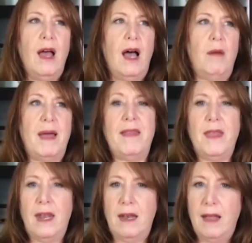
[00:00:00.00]
um, and
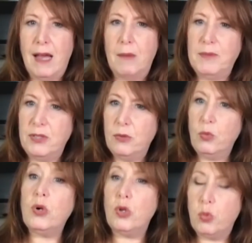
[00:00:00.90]
then up to
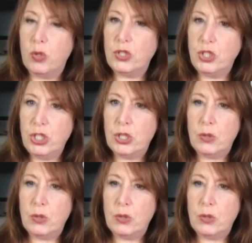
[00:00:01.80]
World War II.